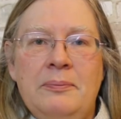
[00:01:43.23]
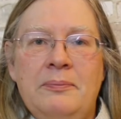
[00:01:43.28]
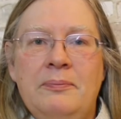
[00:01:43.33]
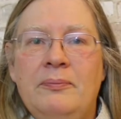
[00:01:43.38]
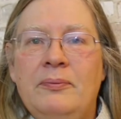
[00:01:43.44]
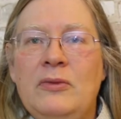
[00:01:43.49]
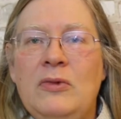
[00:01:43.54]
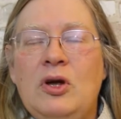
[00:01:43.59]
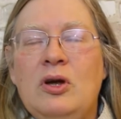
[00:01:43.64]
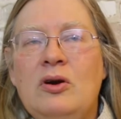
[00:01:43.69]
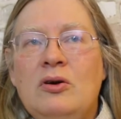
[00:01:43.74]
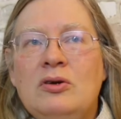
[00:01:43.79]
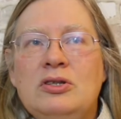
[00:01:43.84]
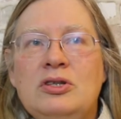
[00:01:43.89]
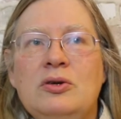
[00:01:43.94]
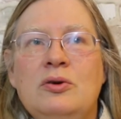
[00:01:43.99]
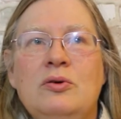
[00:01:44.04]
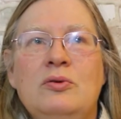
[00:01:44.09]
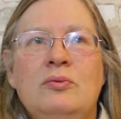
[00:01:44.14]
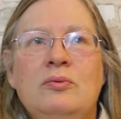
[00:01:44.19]
you can
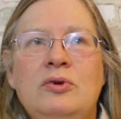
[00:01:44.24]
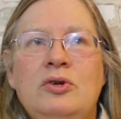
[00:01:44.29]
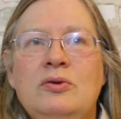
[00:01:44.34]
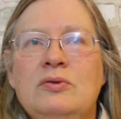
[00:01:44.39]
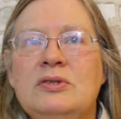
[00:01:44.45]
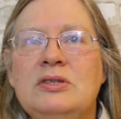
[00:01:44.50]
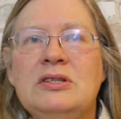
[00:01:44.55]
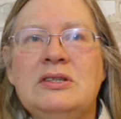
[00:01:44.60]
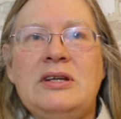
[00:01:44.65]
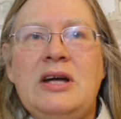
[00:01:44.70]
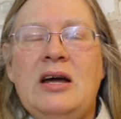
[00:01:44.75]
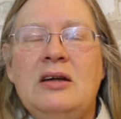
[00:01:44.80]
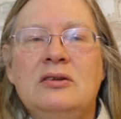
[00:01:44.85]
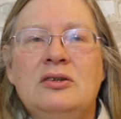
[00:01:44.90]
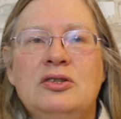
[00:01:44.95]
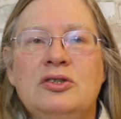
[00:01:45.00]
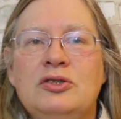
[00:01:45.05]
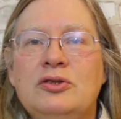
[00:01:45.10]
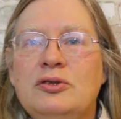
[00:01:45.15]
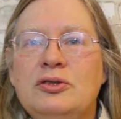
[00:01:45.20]
also use this
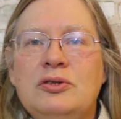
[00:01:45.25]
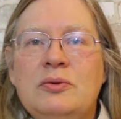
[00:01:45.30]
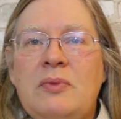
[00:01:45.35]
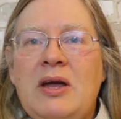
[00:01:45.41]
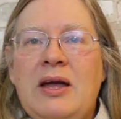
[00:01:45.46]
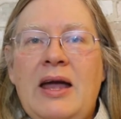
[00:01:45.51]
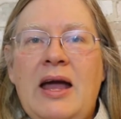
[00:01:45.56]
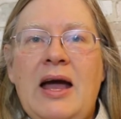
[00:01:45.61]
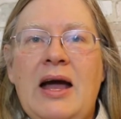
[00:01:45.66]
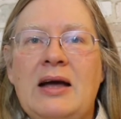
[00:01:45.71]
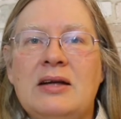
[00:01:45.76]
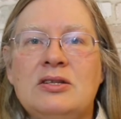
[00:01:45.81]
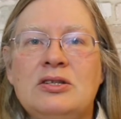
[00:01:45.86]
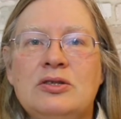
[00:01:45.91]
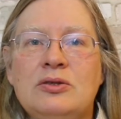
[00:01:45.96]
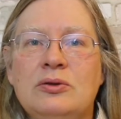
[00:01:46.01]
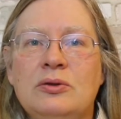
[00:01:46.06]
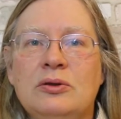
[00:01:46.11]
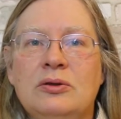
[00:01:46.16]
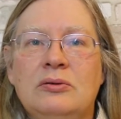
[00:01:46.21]
calendar to make
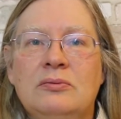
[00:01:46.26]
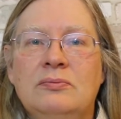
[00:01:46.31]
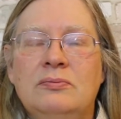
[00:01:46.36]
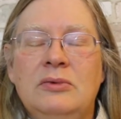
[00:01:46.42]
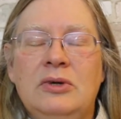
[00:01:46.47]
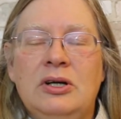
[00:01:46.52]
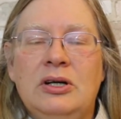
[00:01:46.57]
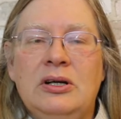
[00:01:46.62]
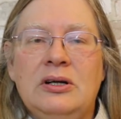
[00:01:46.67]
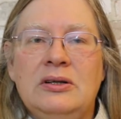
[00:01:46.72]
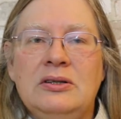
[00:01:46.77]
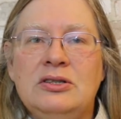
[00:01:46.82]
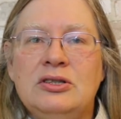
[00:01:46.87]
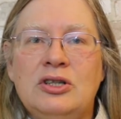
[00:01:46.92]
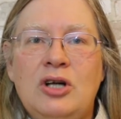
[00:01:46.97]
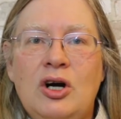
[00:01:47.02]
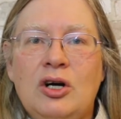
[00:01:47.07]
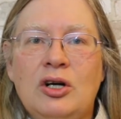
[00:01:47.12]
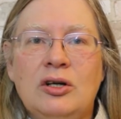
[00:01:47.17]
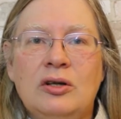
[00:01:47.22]
hats or
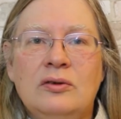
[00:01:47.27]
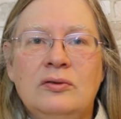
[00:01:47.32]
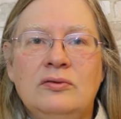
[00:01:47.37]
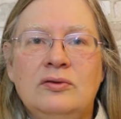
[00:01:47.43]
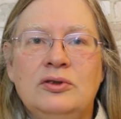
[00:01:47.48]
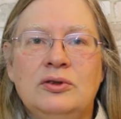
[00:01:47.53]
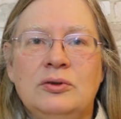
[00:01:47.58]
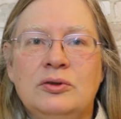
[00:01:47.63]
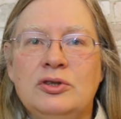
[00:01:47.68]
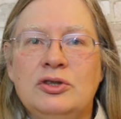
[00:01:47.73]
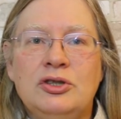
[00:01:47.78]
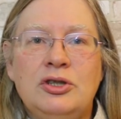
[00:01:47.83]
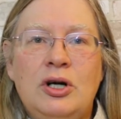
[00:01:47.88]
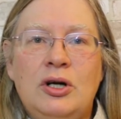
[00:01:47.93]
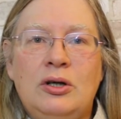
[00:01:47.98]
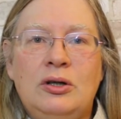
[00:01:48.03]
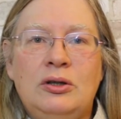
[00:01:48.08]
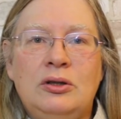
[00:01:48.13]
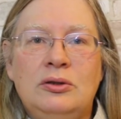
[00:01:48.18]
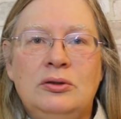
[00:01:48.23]
scarves or
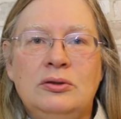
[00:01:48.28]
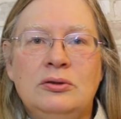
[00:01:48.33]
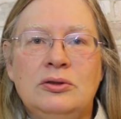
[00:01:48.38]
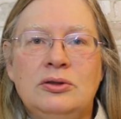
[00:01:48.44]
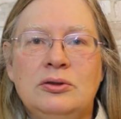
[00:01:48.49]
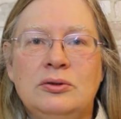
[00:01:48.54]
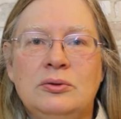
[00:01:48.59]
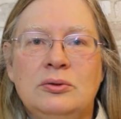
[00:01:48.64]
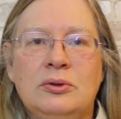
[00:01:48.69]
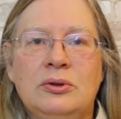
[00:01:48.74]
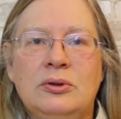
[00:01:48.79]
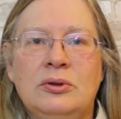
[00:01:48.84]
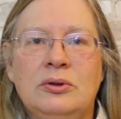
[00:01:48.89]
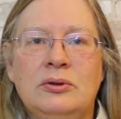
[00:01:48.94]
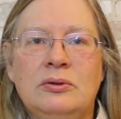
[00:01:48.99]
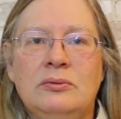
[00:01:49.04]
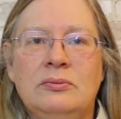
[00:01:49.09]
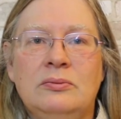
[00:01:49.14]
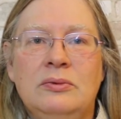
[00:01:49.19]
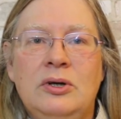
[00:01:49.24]
shawls,
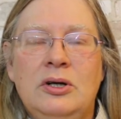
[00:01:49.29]
or